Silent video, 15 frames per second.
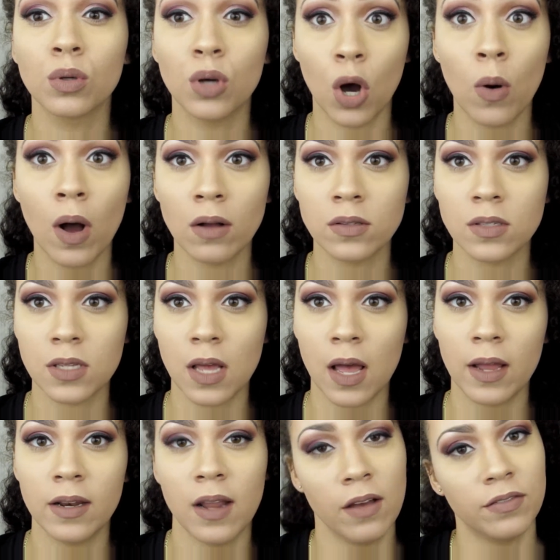go
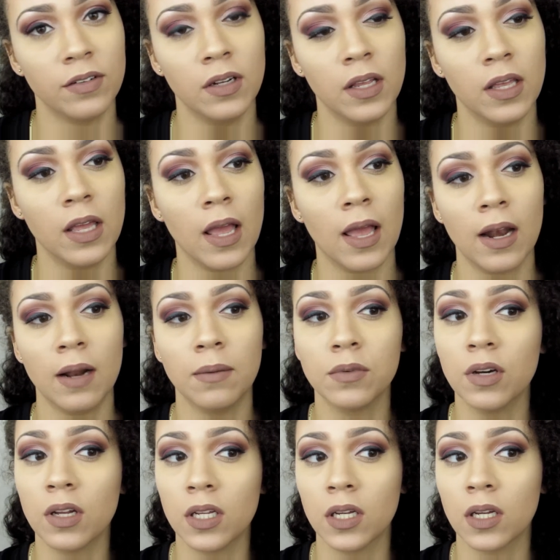outside definitely, and I'm
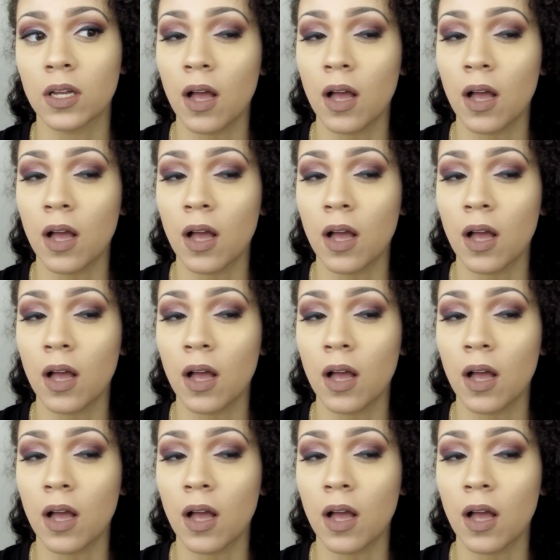gonna